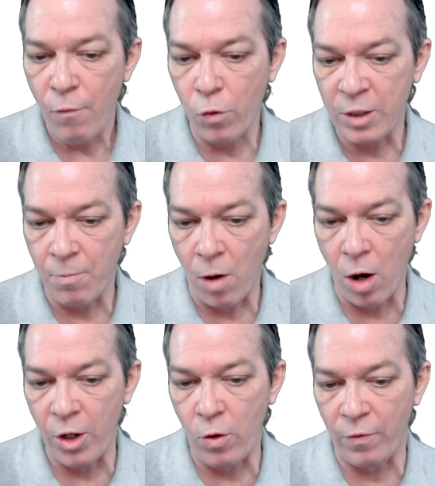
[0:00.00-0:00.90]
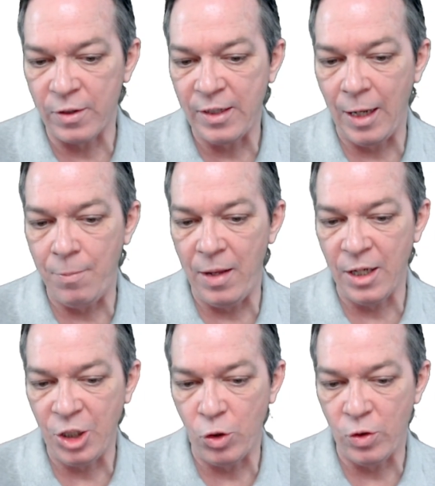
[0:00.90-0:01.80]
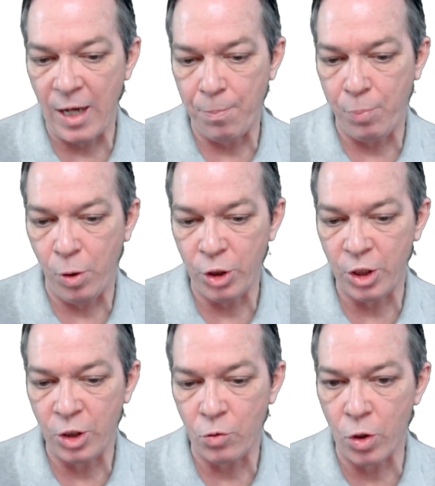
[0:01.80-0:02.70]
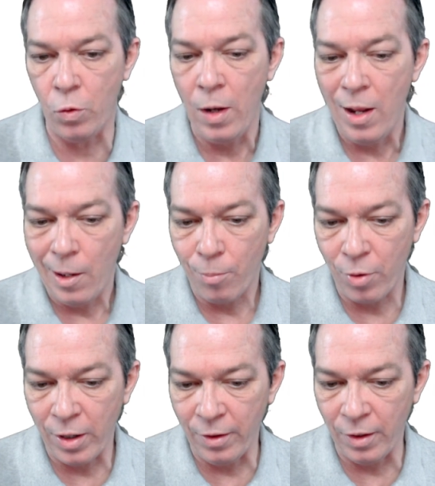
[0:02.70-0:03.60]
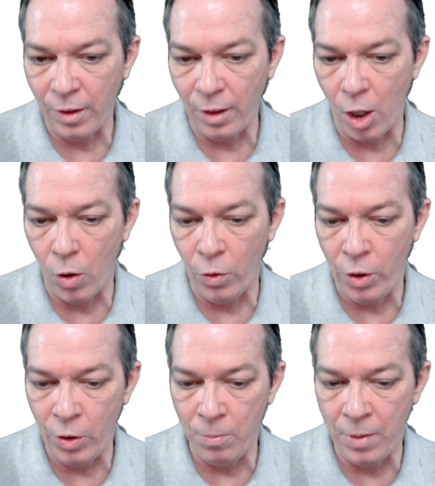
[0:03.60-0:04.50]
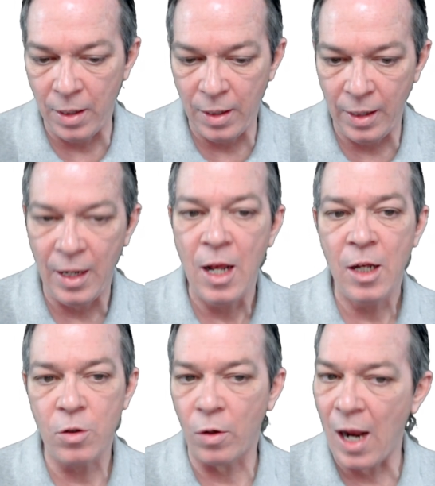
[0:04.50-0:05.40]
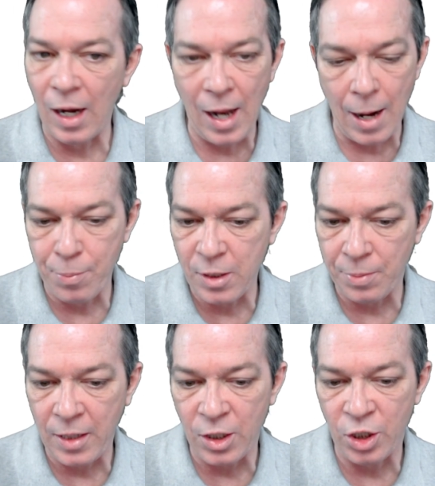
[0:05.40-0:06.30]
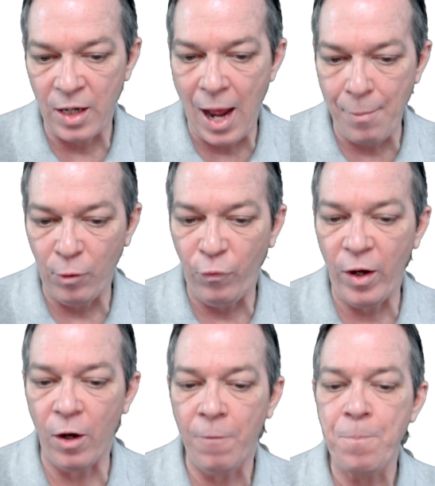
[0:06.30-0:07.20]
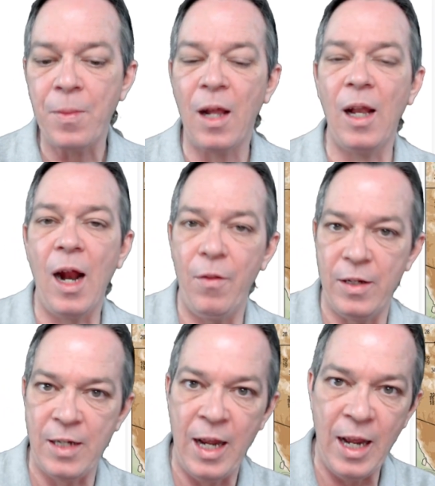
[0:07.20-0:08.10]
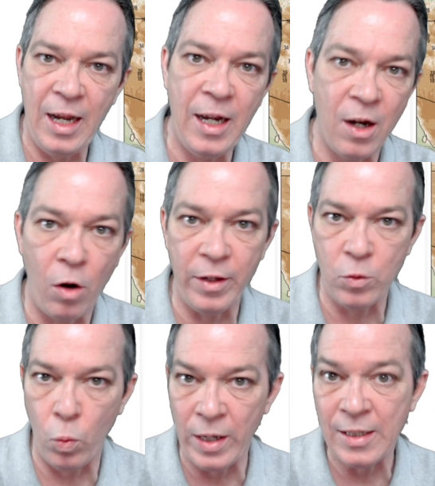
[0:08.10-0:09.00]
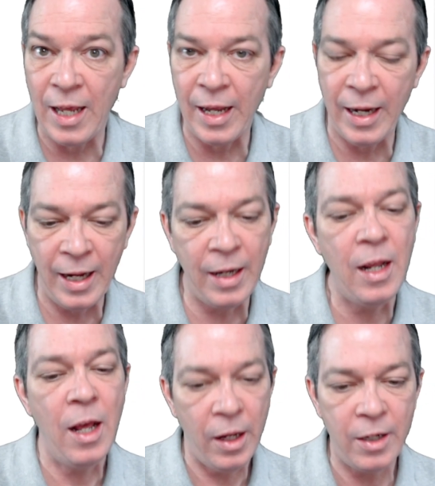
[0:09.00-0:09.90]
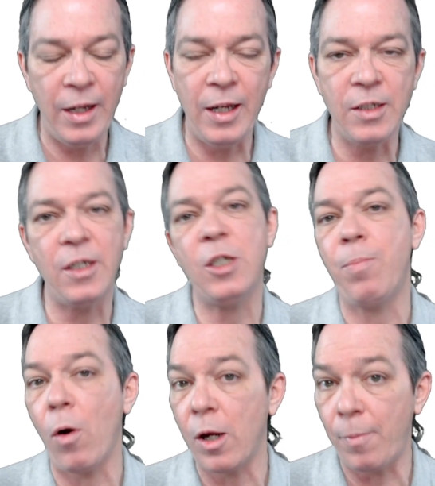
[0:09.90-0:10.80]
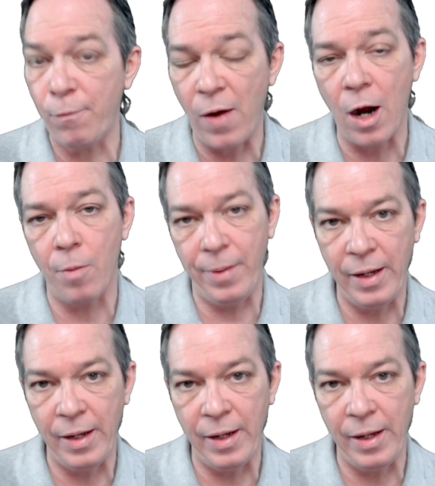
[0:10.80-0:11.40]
For tomorrow, you're going to have the same issue as that pushes through bringing in low humidity. So not a lot of precipitation in the atmosphere. A lot of this heat and all these winds kicking in could easily spark up a fire. Be